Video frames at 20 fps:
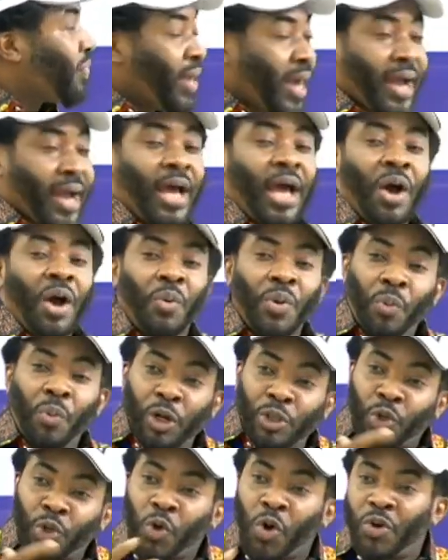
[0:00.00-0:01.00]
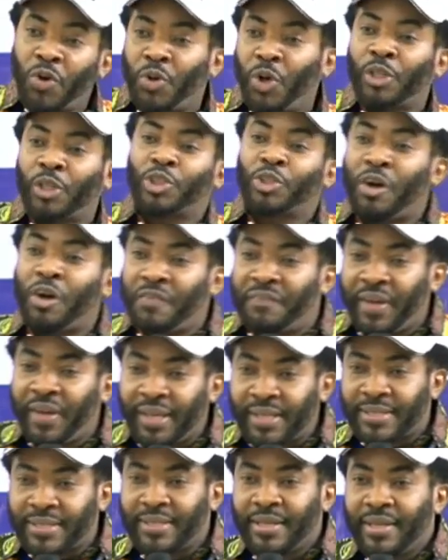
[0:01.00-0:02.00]
there. We want to conduct
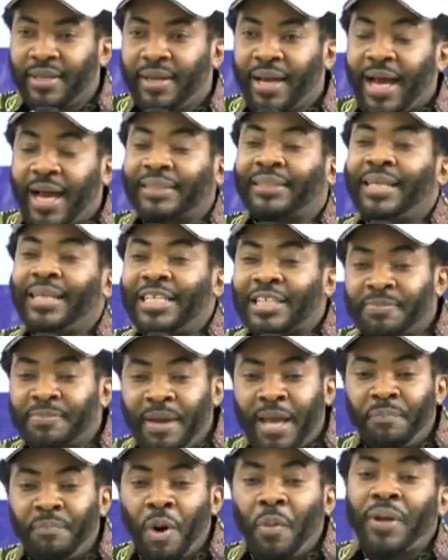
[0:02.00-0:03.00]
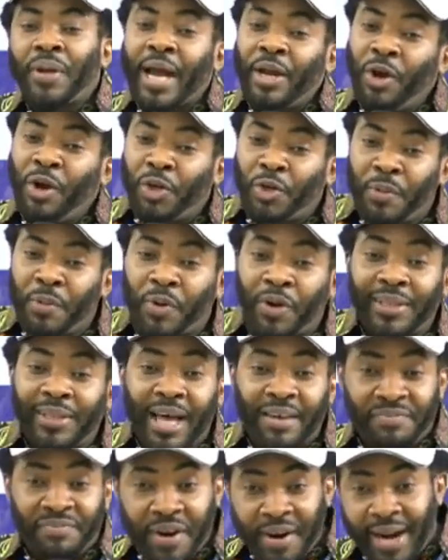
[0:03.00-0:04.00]
surveys, assessment, but we cannot do it because they
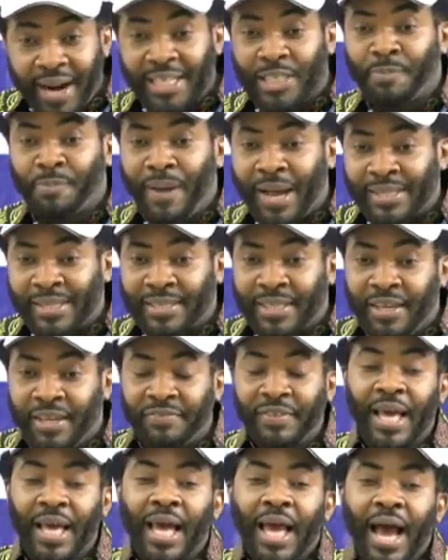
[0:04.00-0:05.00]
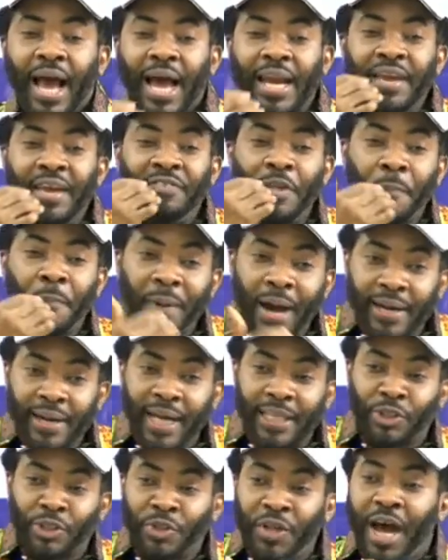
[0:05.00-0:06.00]
are very expensive, and if the
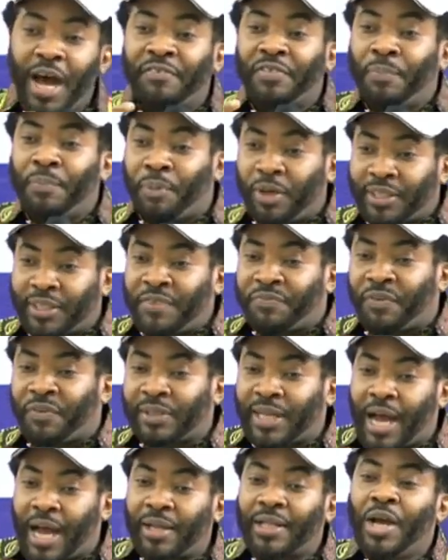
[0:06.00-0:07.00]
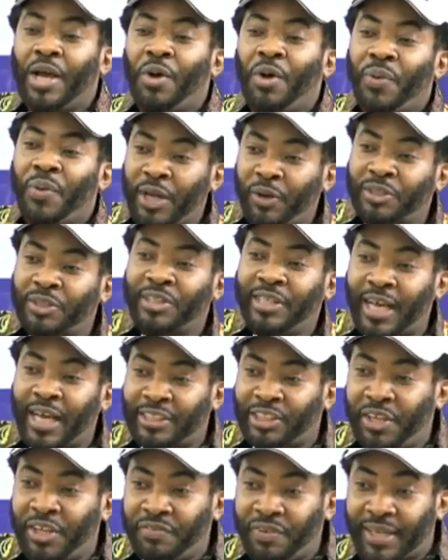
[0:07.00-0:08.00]
partners do not have the budget for that, we cannot still
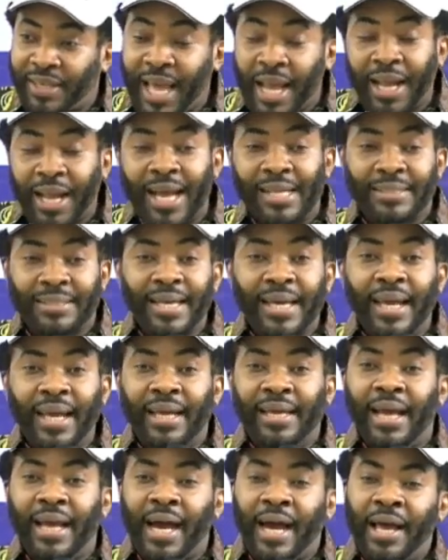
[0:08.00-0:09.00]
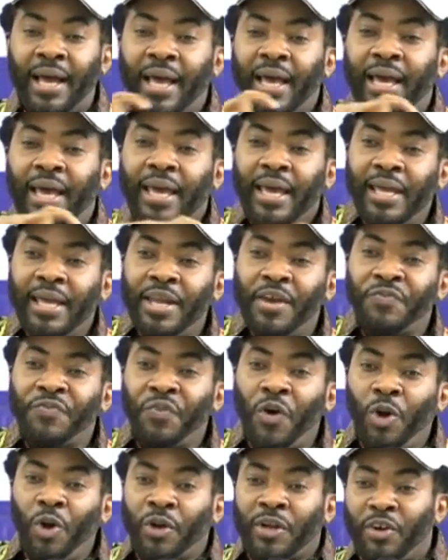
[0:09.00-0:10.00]
achieve it. Like I said earlier, in the
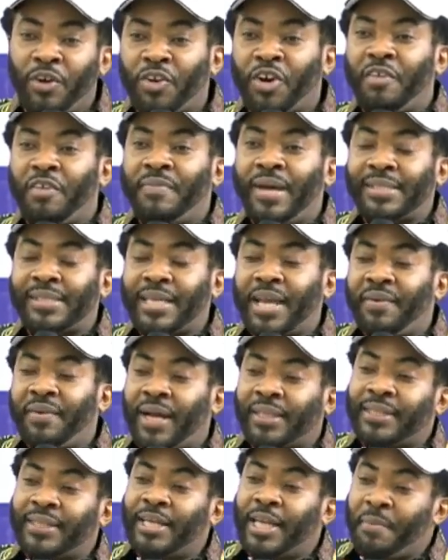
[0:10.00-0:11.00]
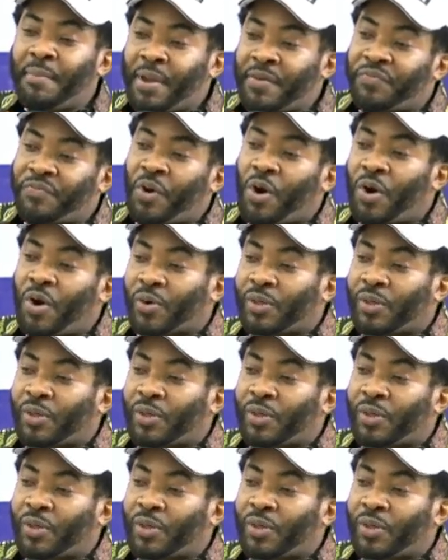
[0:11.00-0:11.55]
4 local government areas endemic for